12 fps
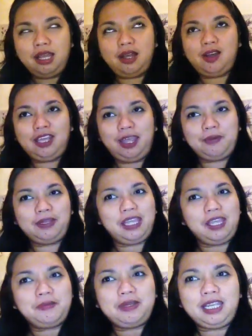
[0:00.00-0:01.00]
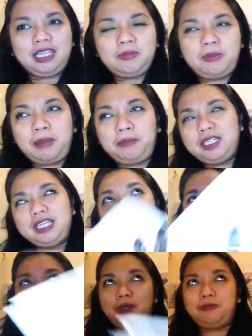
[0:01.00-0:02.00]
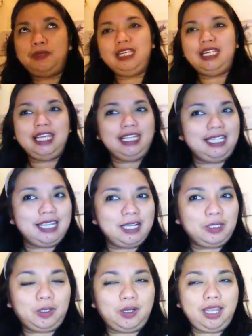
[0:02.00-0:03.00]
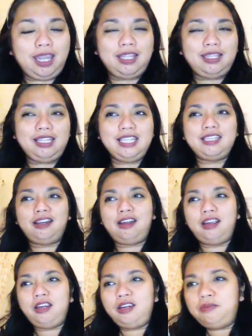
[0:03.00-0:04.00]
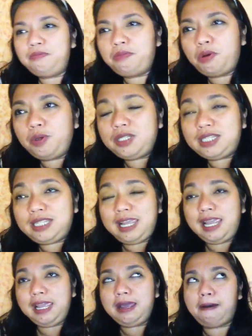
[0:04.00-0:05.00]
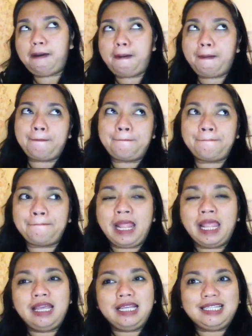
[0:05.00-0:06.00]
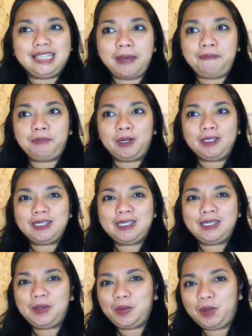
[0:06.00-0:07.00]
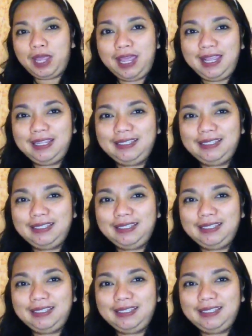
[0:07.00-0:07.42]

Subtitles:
Okay, wag kayong mag-expect masyado. Maliliit lang to. And these are mostly samples. Okay?